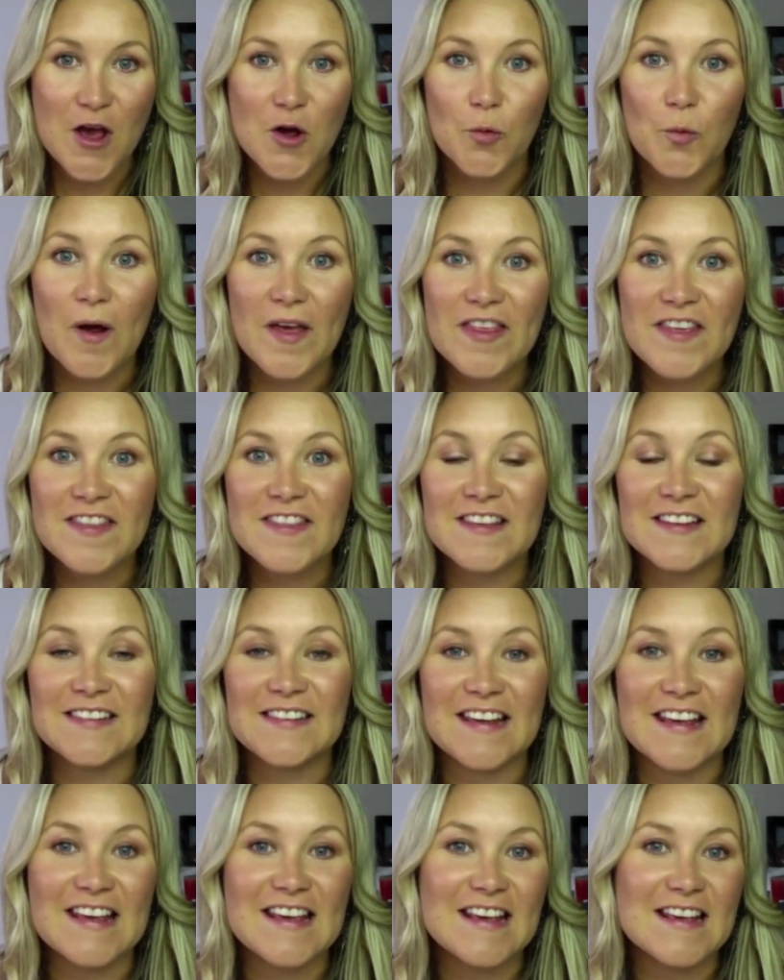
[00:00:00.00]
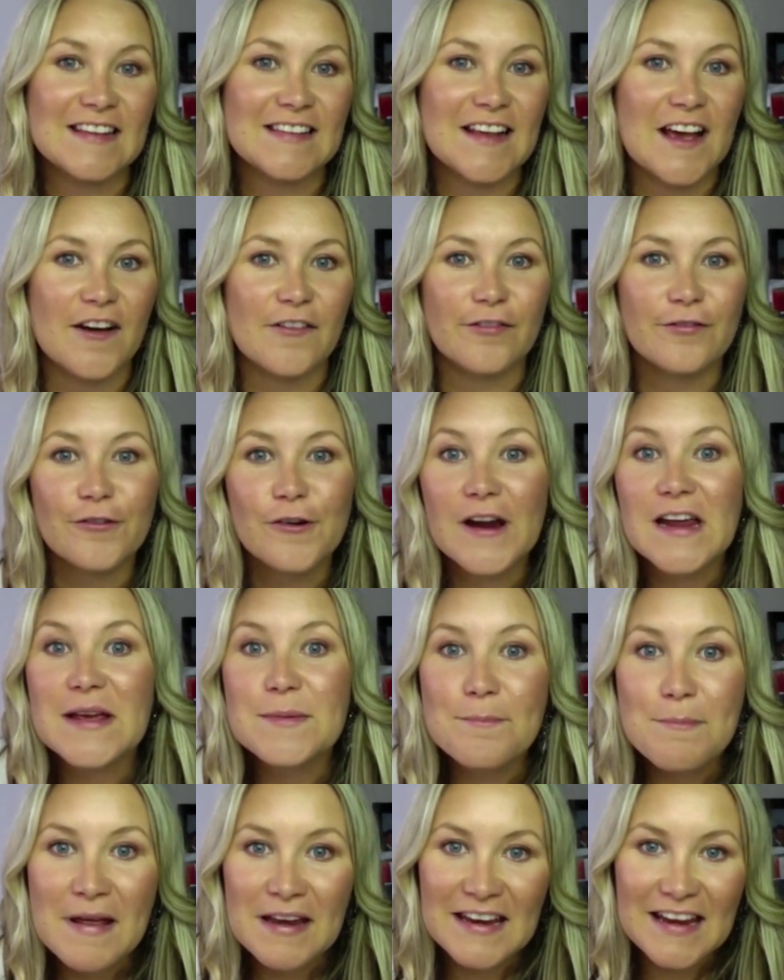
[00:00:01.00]
whether this is a free
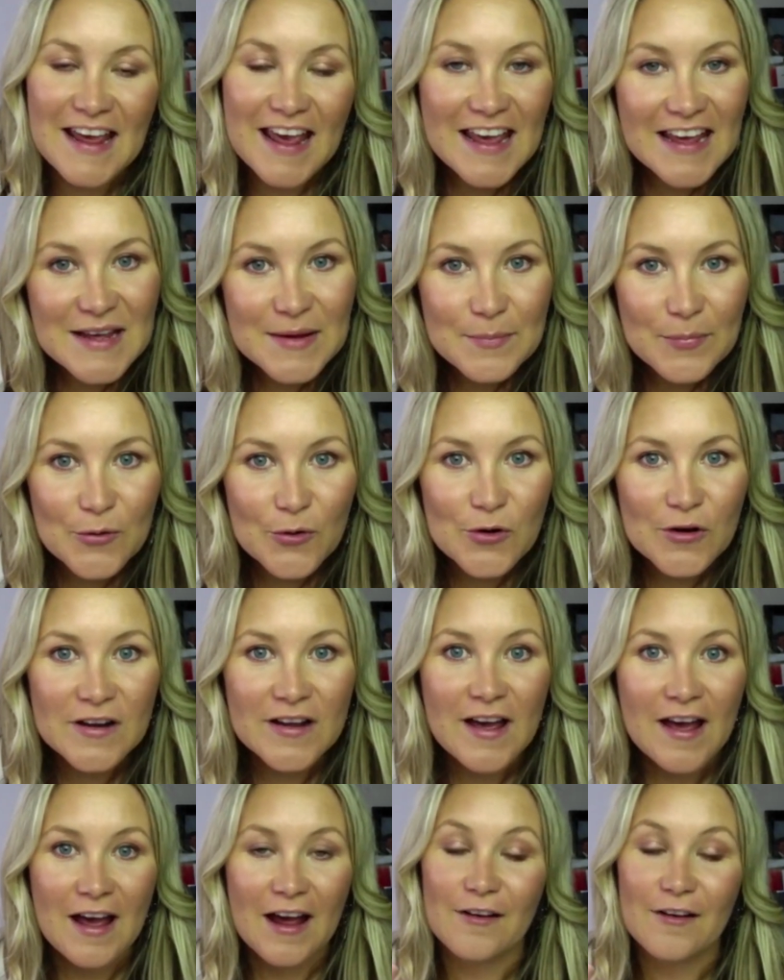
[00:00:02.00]
mini ebook,